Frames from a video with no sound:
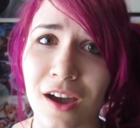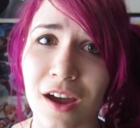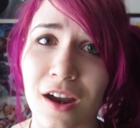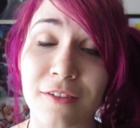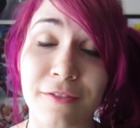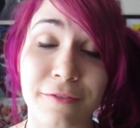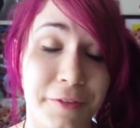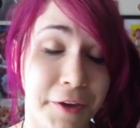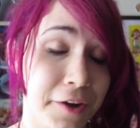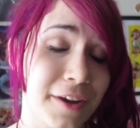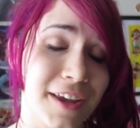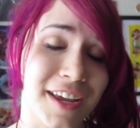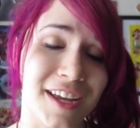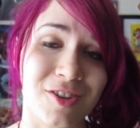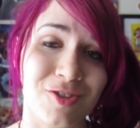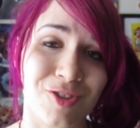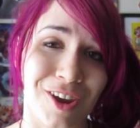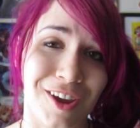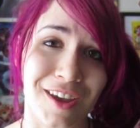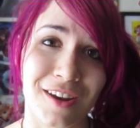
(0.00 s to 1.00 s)
are very
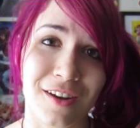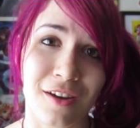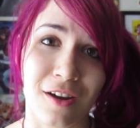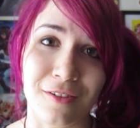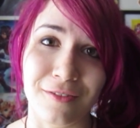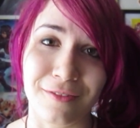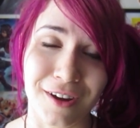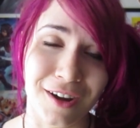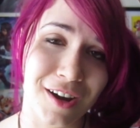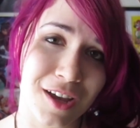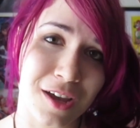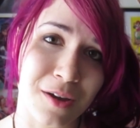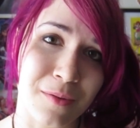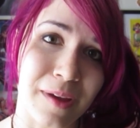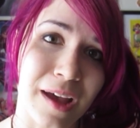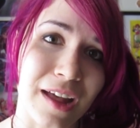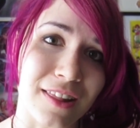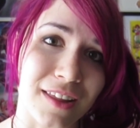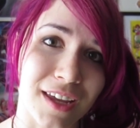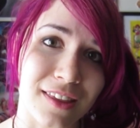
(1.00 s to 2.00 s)
intricate, are very
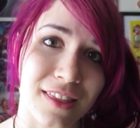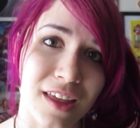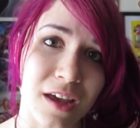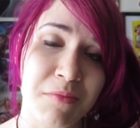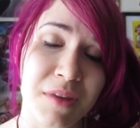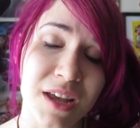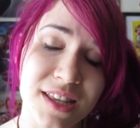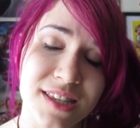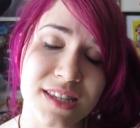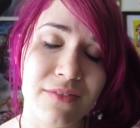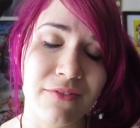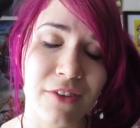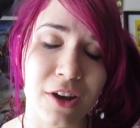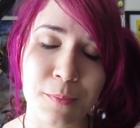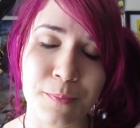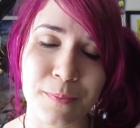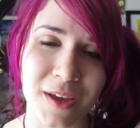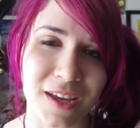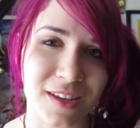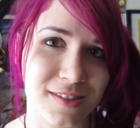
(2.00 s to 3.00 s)
compelling, that might seem very
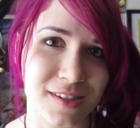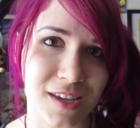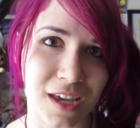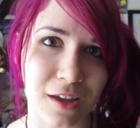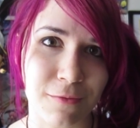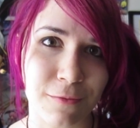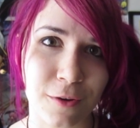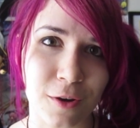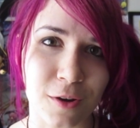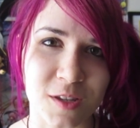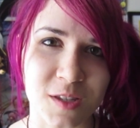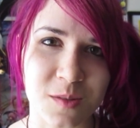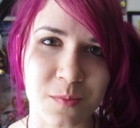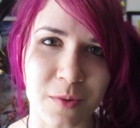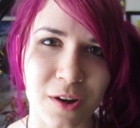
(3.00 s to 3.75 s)
basic at first,